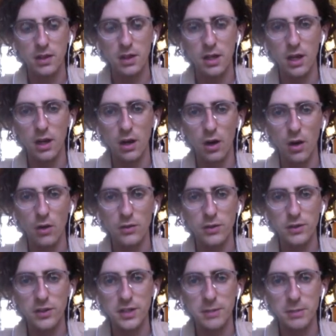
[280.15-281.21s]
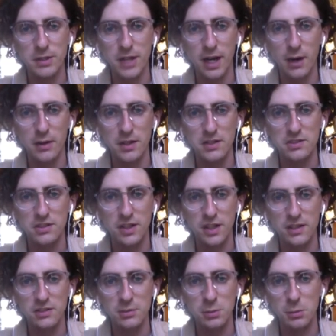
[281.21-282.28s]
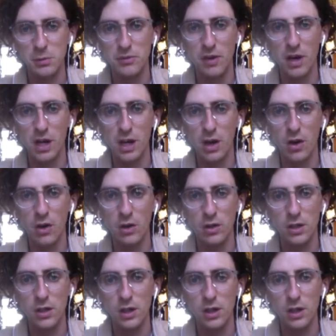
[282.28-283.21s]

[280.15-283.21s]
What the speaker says: On the Dean McDowell, you can see some of them are very long.